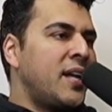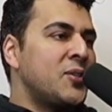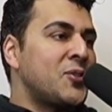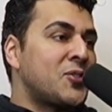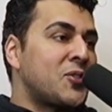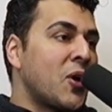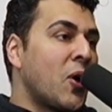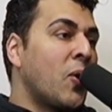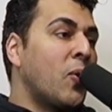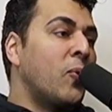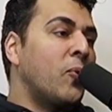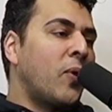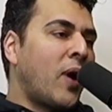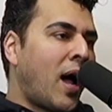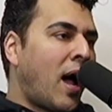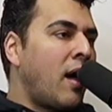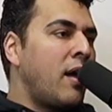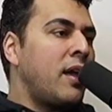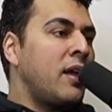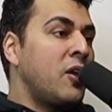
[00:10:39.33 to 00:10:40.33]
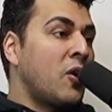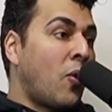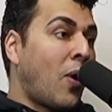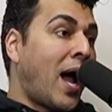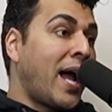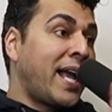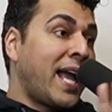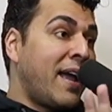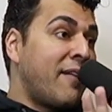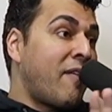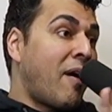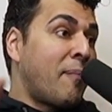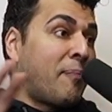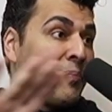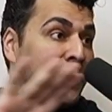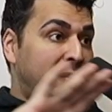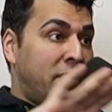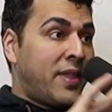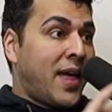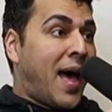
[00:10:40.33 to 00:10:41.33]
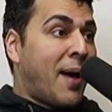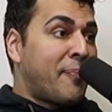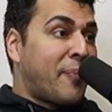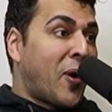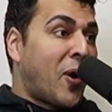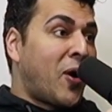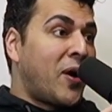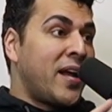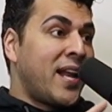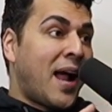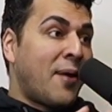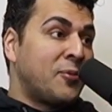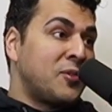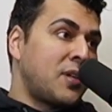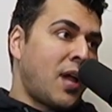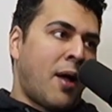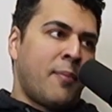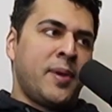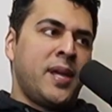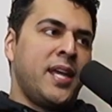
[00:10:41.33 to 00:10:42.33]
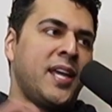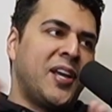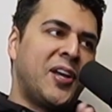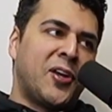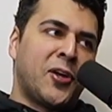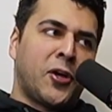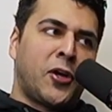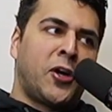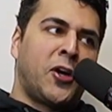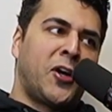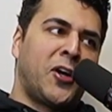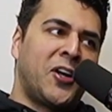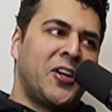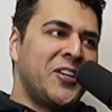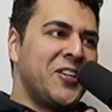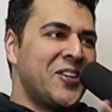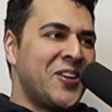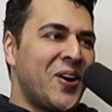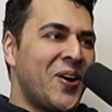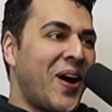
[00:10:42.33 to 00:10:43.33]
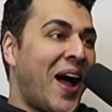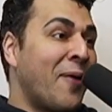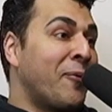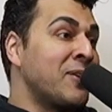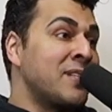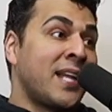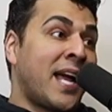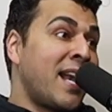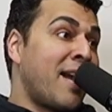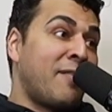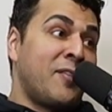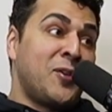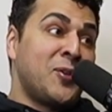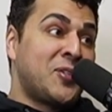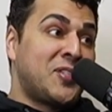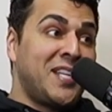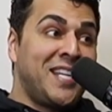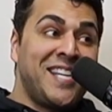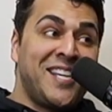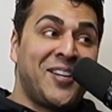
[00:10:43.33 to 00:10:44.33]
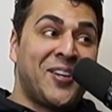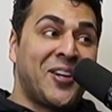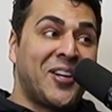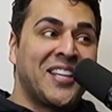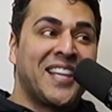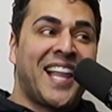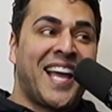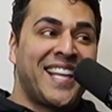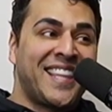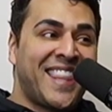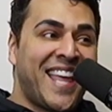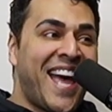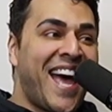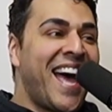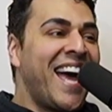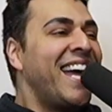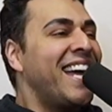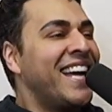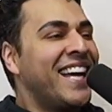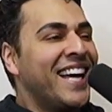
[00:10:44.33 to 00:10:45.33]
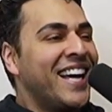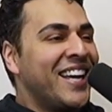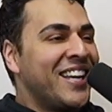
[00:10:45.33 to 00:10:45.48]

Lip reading: And so, you know, I gave up that part and I'm eating good, you know, I never used to eat good like that.